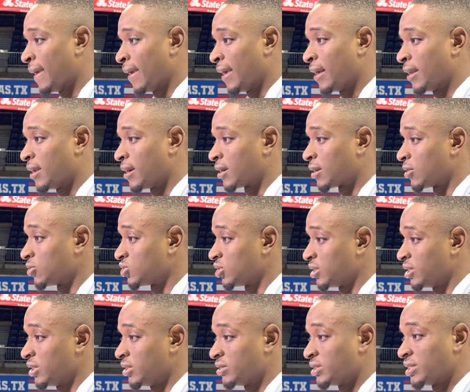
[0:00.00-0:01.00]
And uh, Coach
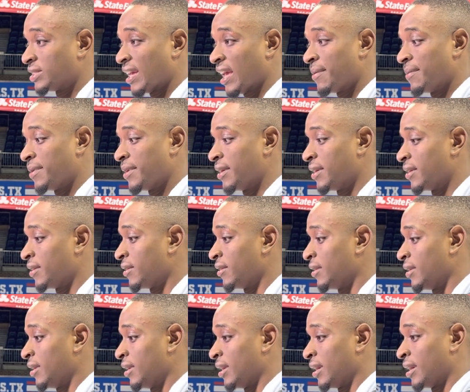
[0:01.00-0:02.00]
Lanier just came in here,
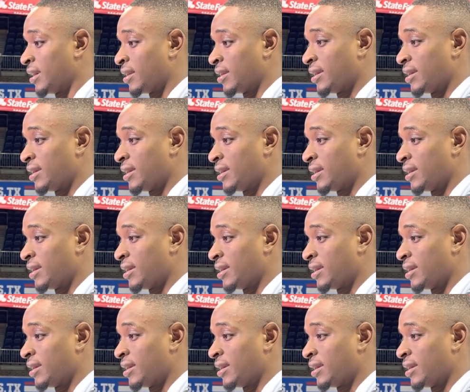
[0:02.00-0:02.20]
and uh,